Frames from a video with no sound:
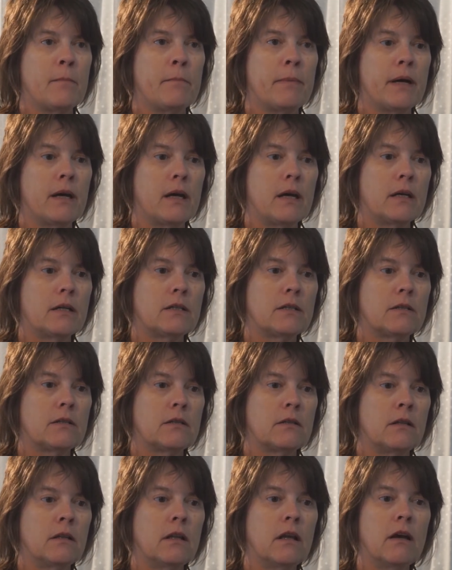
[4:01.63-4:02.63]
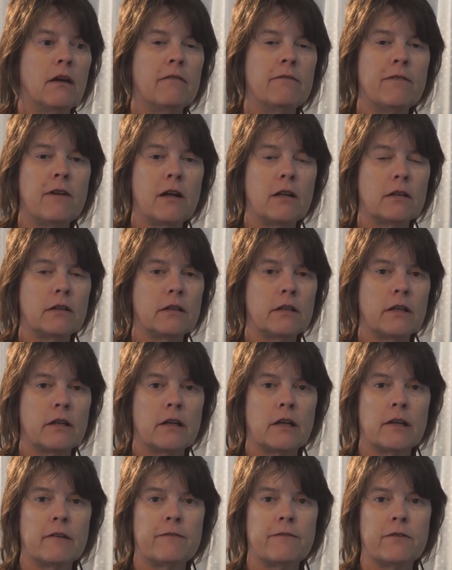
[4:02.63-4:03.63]
But love
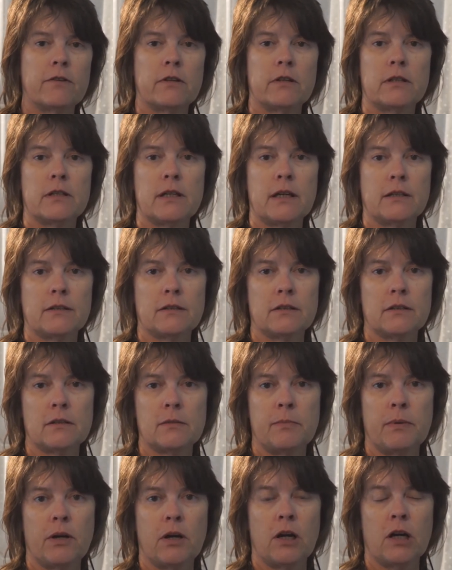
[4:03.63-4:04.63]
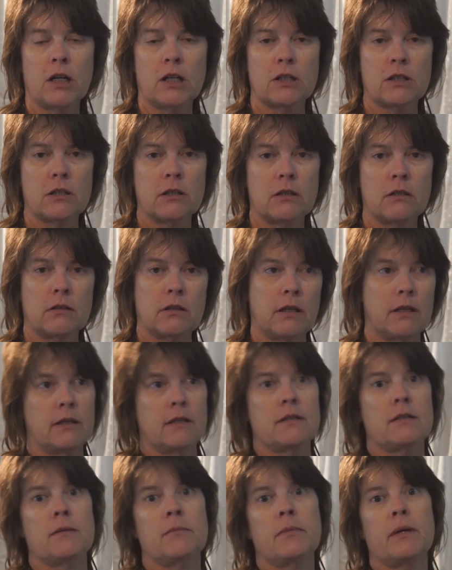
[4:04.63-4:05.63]
volunteering for the Texas parks. That
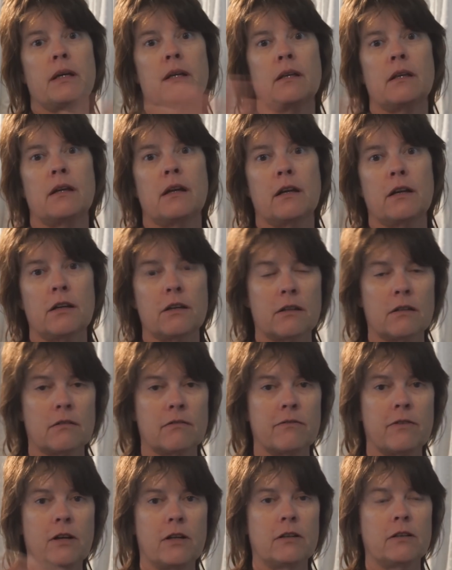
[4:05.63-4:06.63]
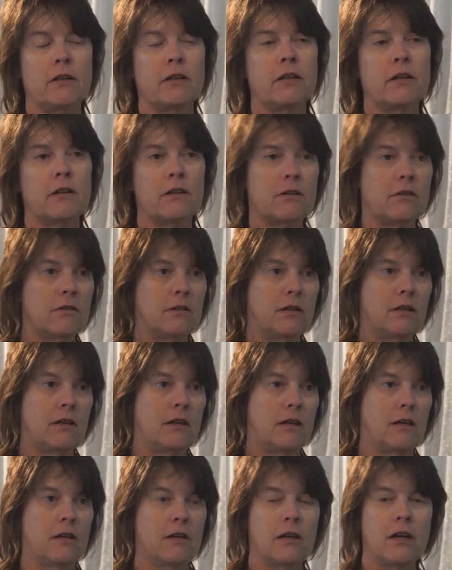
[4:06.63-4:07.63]
doesn't mean that I couldn't volunteer
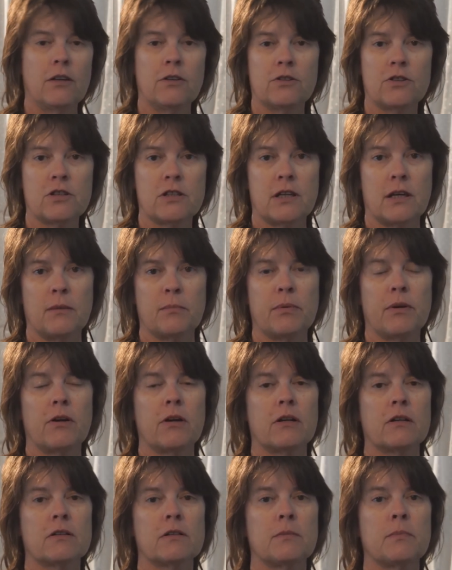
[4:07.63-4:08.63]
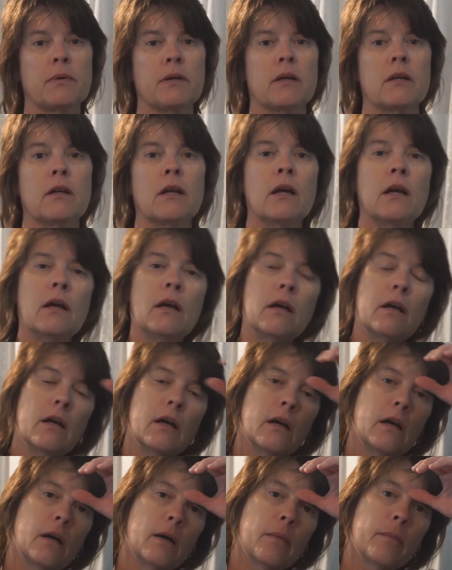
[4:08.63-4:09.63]
at other state parks, but
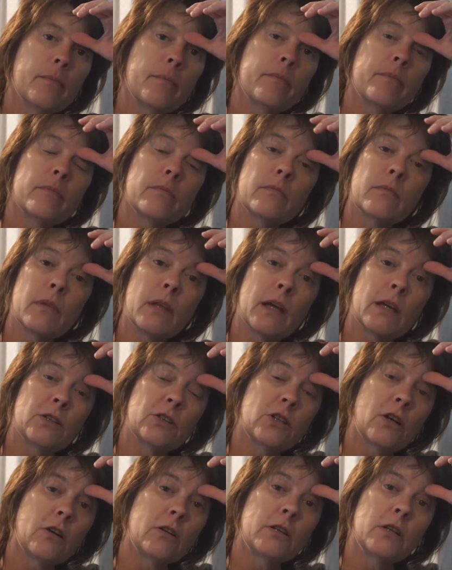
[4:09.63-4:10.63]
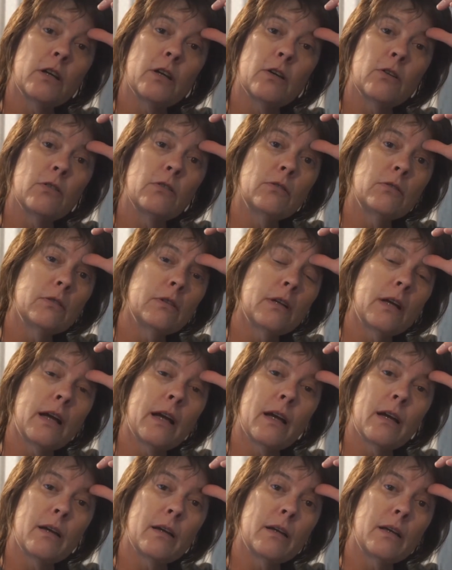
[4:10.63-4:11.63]
um, as y'all know,
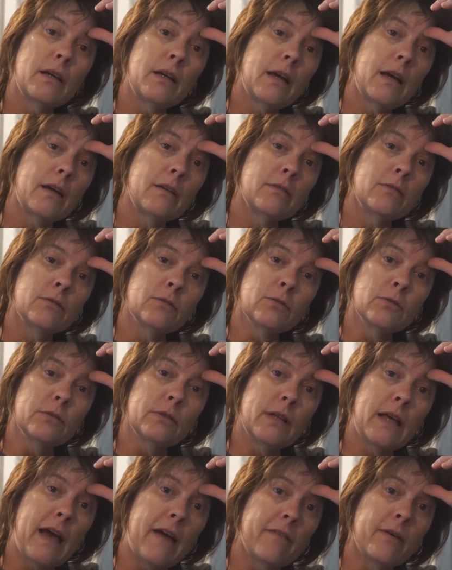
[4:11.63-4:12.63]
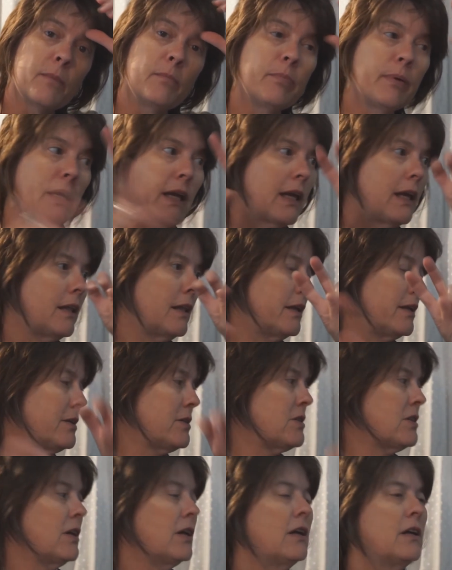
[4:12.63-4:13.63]
I have a bucket
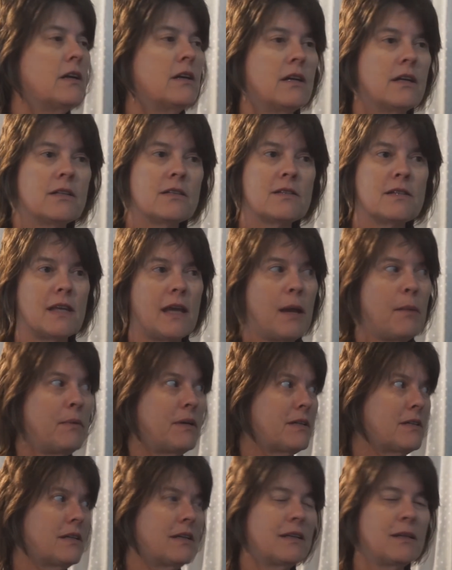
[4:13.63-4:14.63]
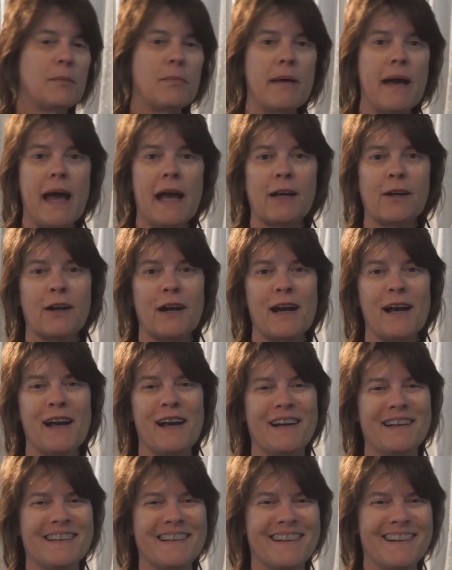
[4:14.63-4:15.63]
list, and Sammy's in the background.